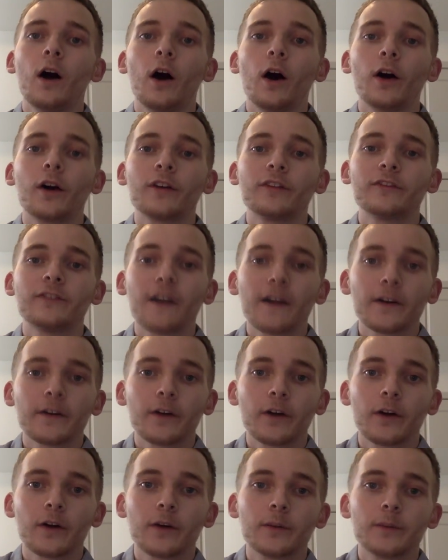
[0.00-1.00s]
are
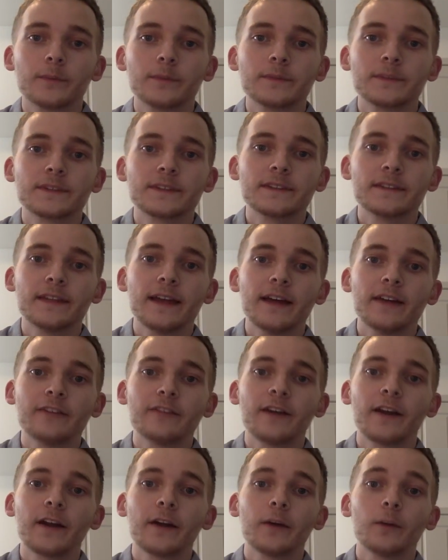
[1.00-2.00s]
firearms that
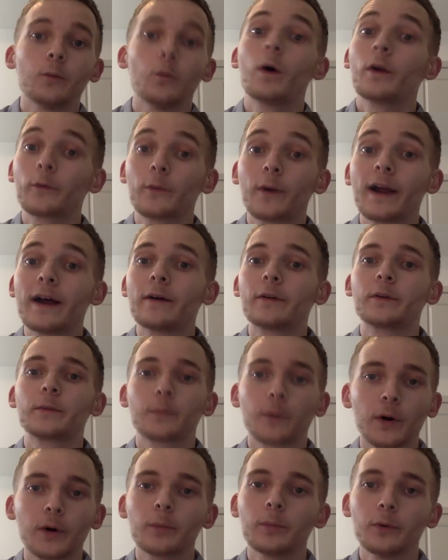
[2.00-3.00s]
fire one round
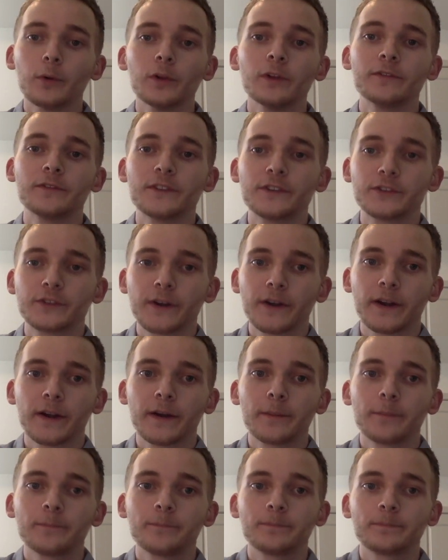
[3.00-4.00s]
per pull of the
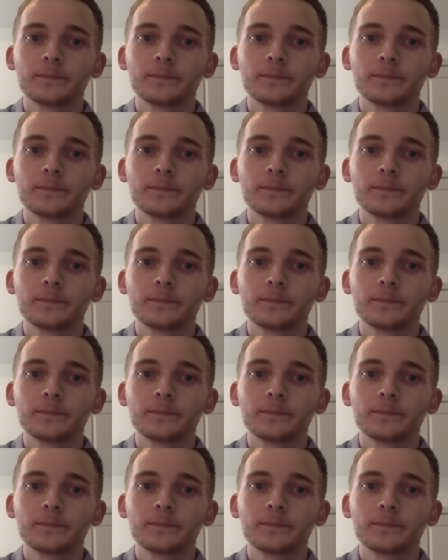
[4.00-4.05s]
trigger.